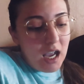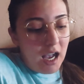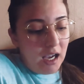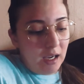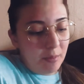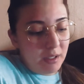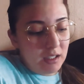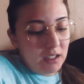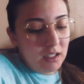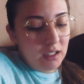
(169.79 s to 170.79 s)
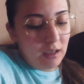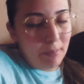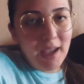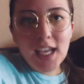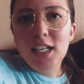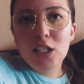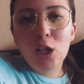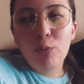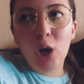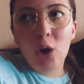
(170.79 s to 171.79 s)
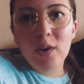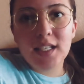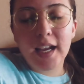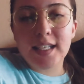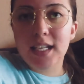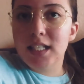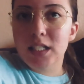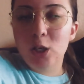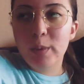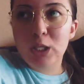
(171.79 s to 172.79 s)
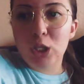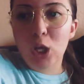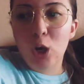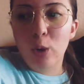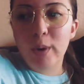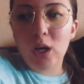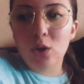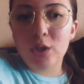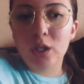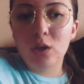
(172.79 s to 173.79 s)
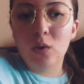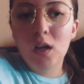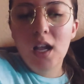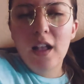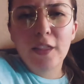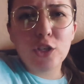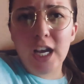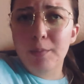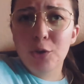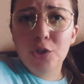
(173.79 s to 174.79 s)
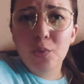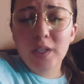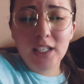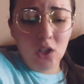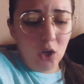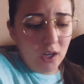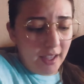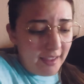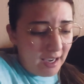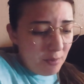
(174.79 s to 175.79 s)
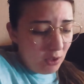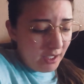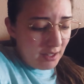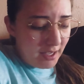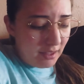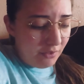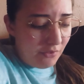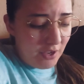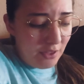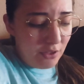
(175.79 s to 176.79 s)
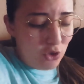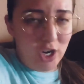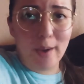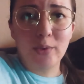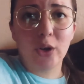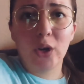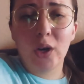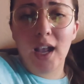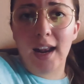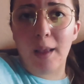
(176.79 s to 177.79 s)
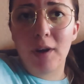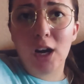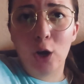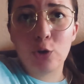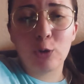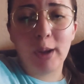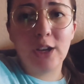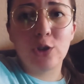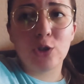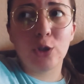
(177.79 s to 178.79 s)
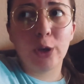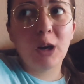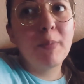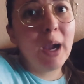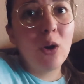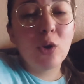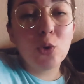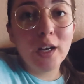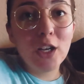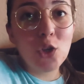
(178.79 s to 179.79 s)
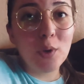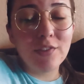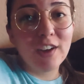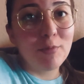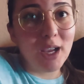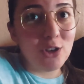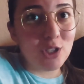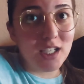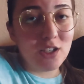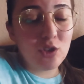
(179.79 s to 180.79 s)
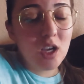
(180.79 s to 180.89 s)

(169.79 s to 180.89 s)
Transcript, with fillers: Um, making slow progress. Like I said, it's a little bit slow, but also the chapters are really long. I think I'm only on like the fifth chapter and I'm on 100 pages. So they're about 20 to 25 pages each.